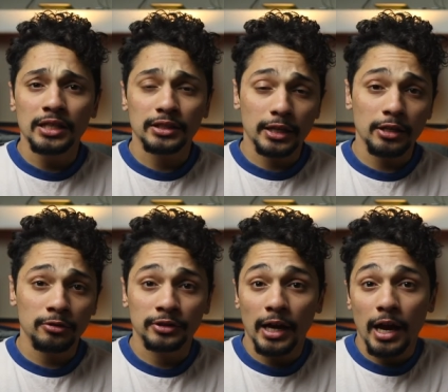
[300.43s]

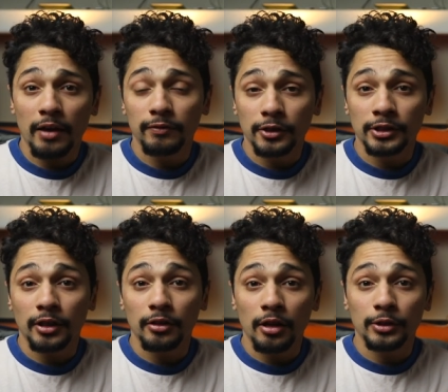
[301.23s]
skills that I have learned
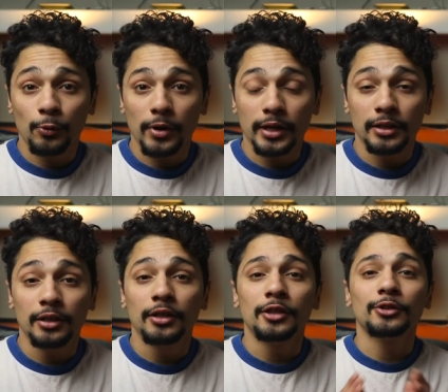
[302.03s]
along the way.
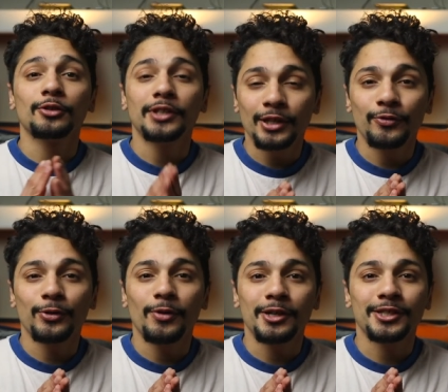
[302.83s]
So thank you
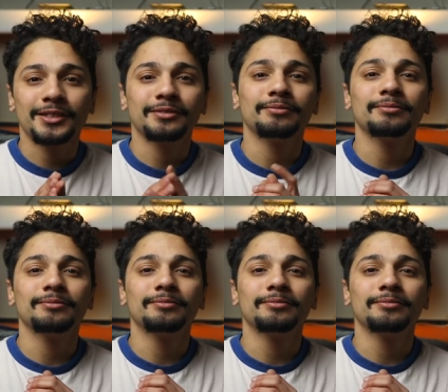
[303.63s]
for watching.